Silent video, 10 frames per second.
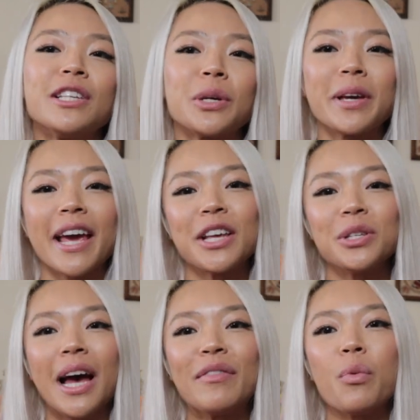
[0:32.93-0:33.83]
So in case
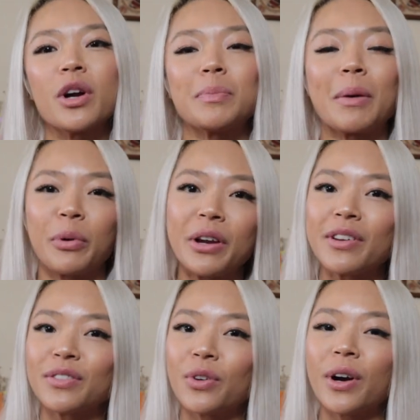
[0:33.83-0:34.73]
you haven't watched my
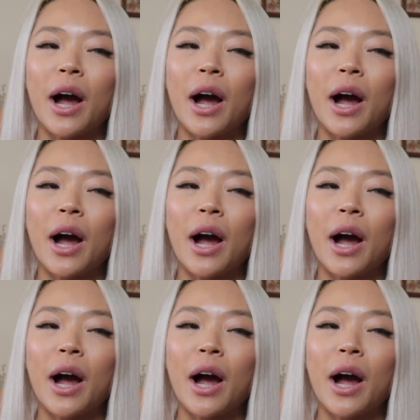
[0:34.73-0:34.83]
previous vlog,